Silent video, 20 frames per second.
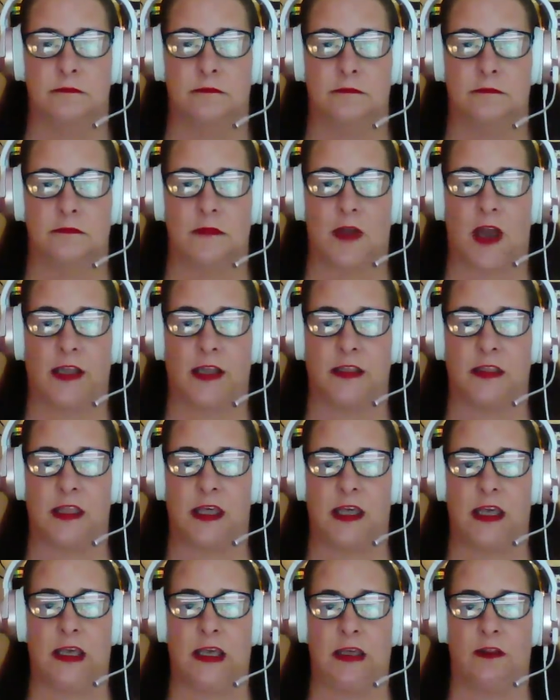I
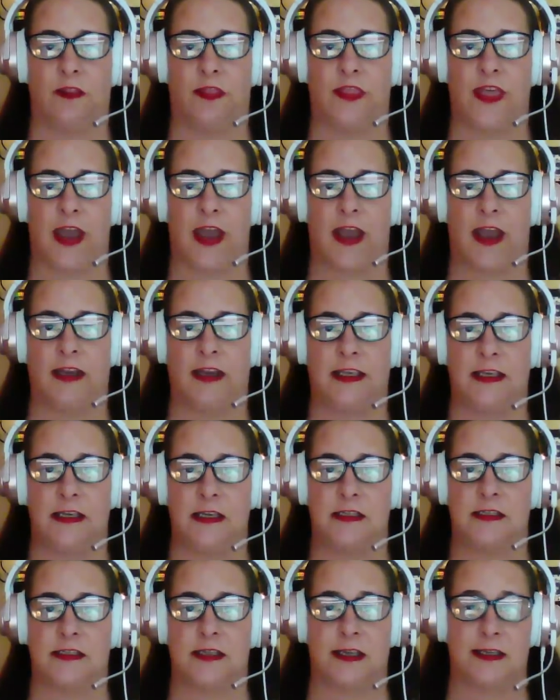think that he's
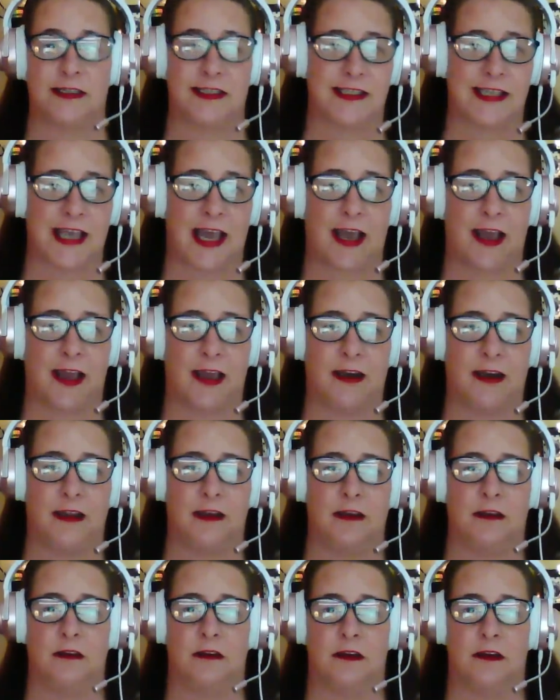a sad
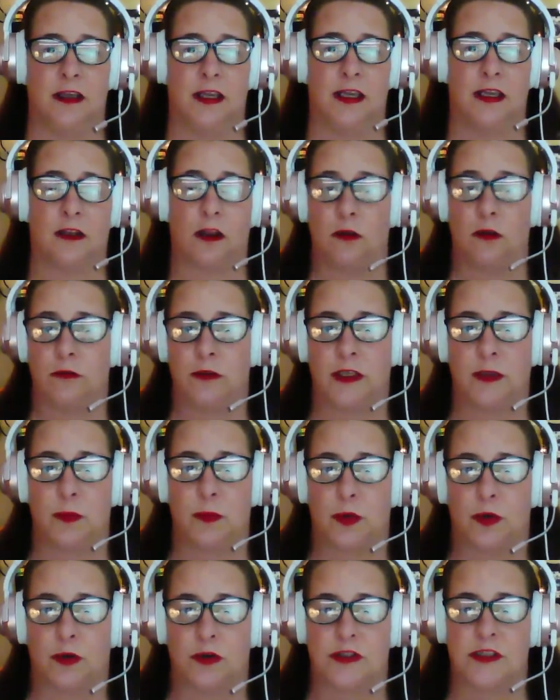and lonely
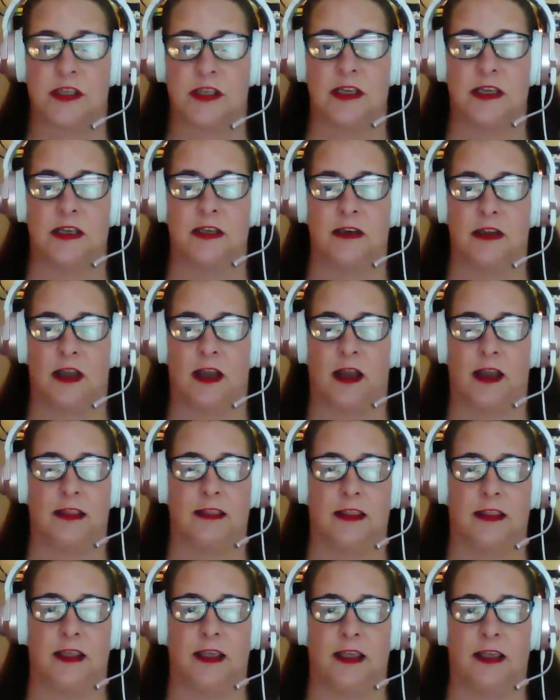person. I
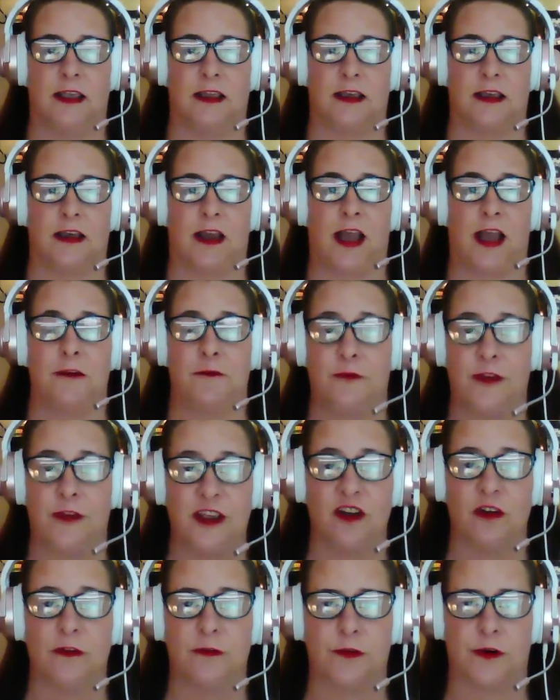think I
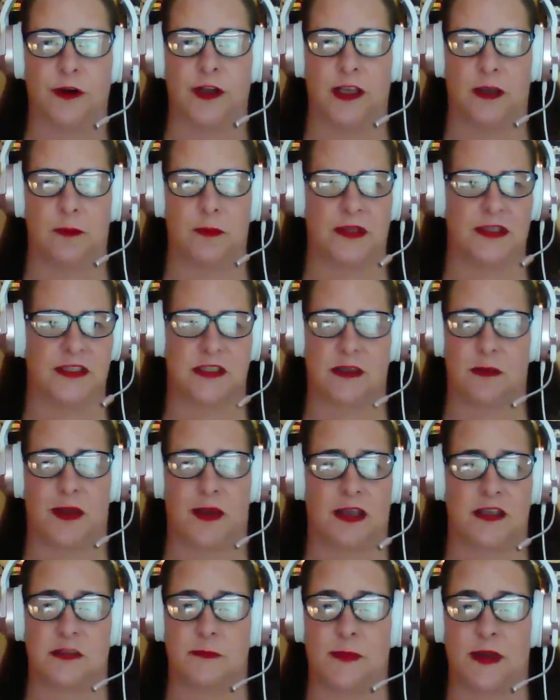feel for him in some
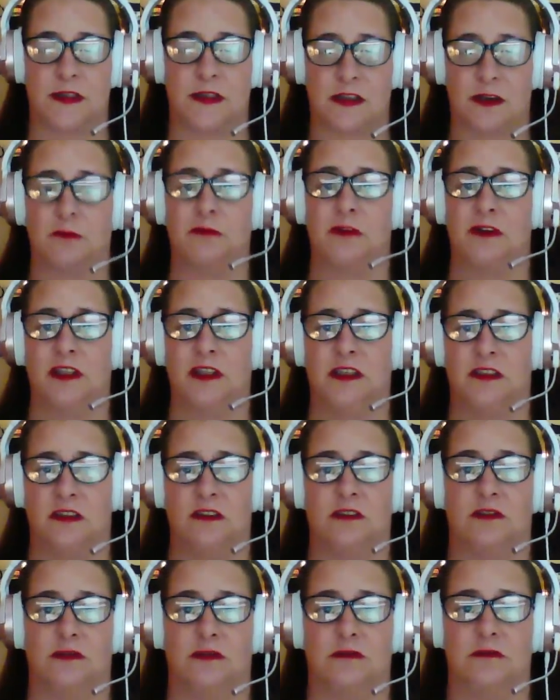aspects. I really
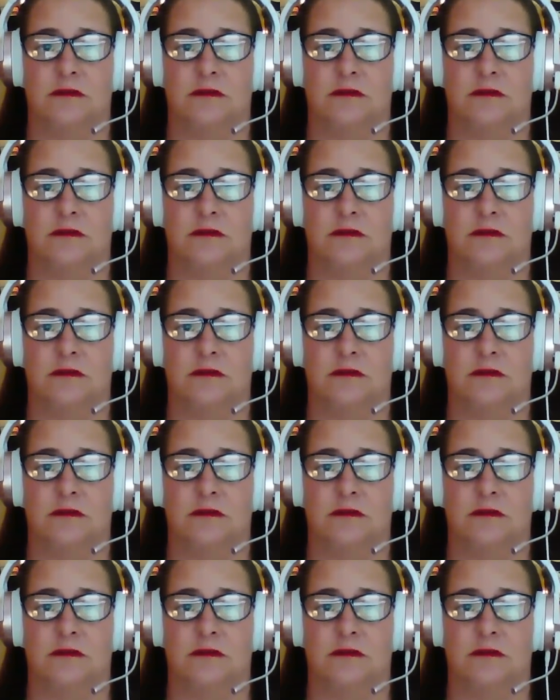do.